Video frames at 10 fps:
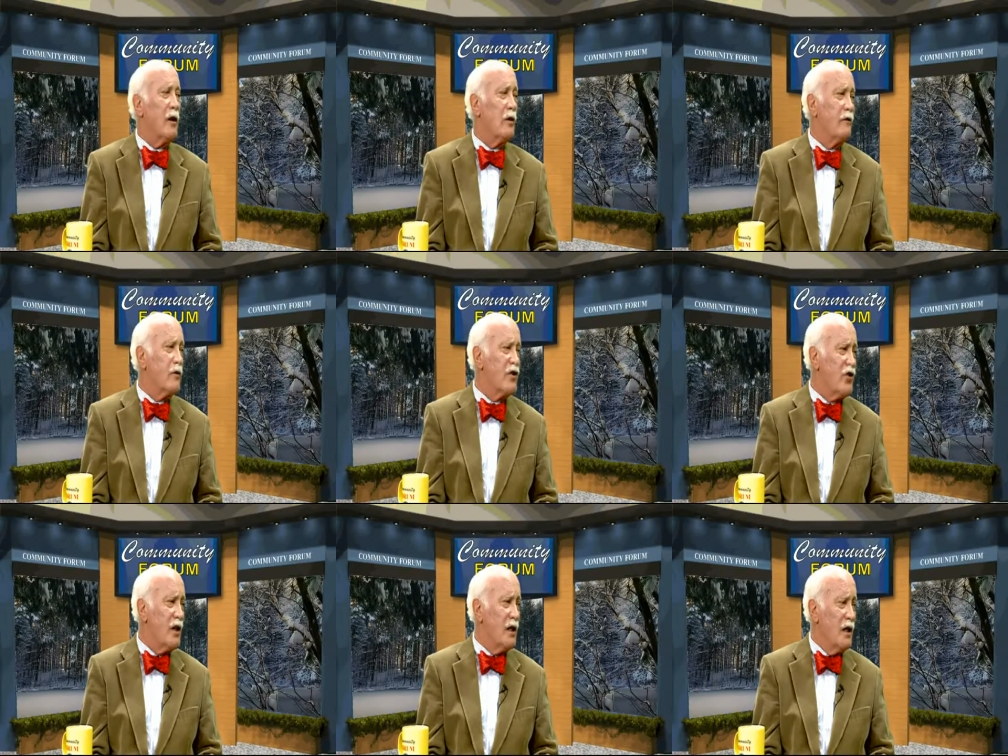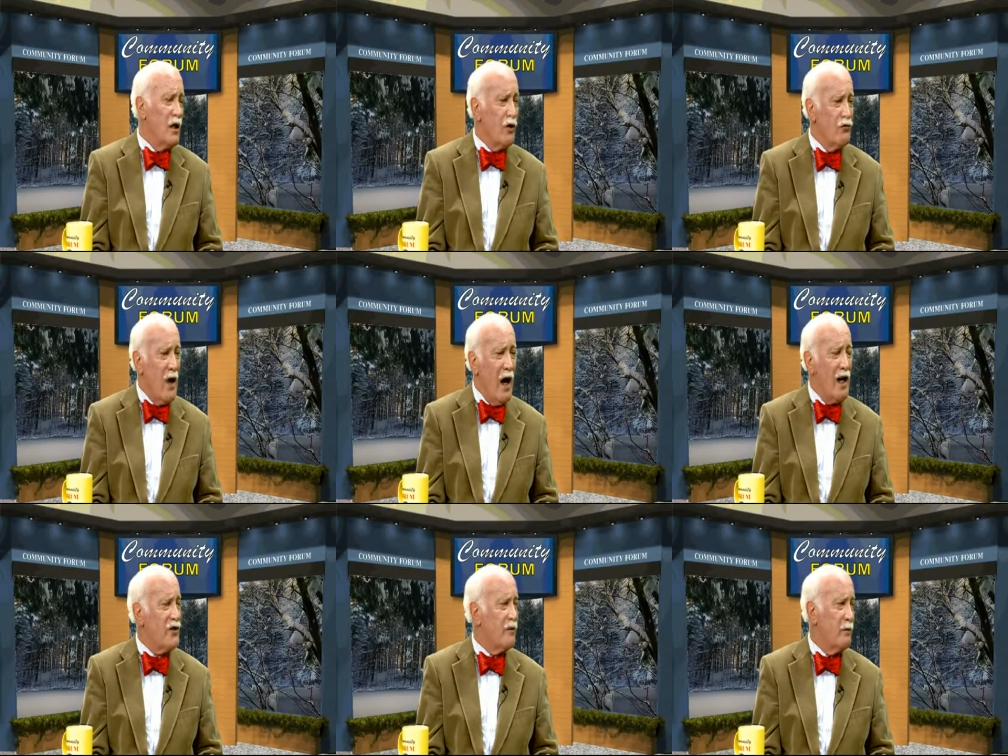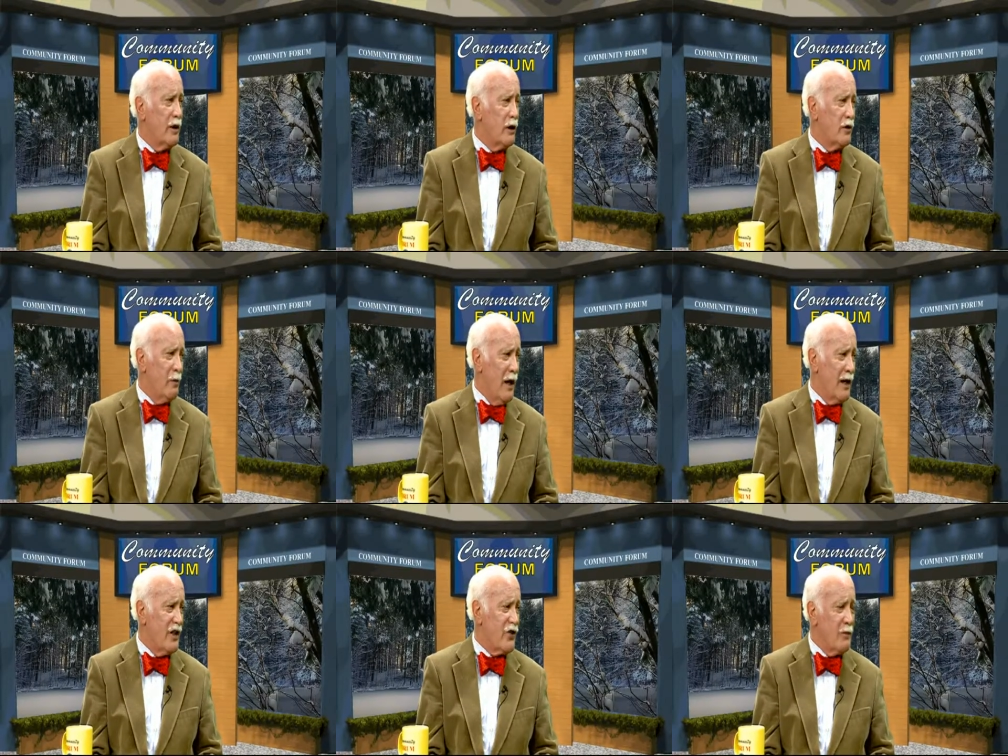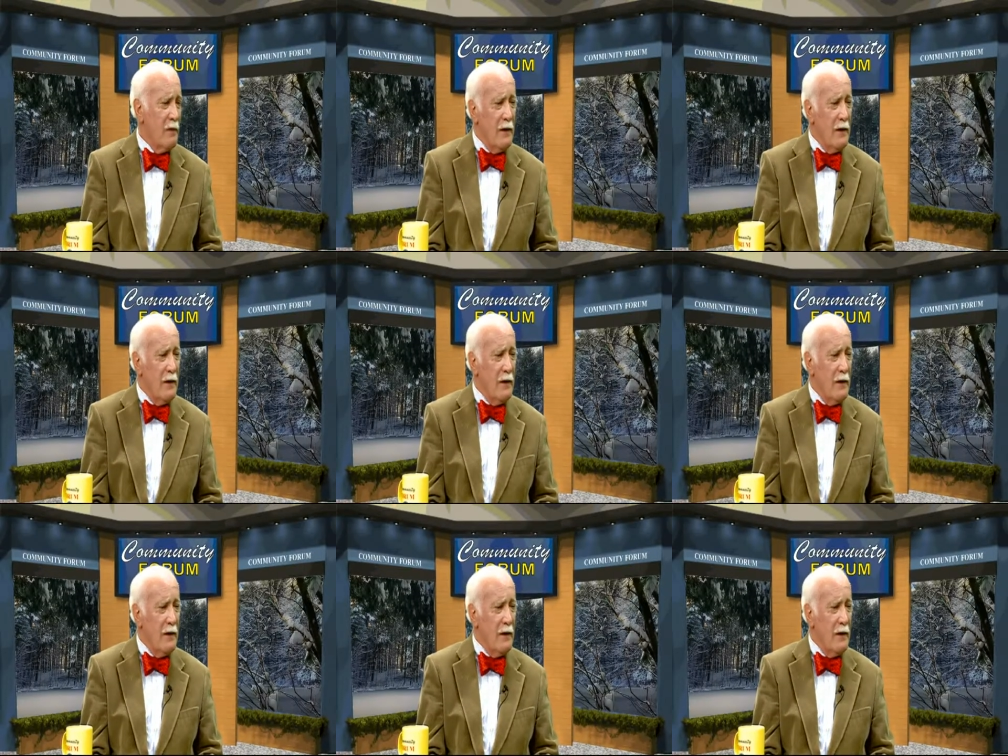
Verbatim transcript: or foresee the rise of political parties.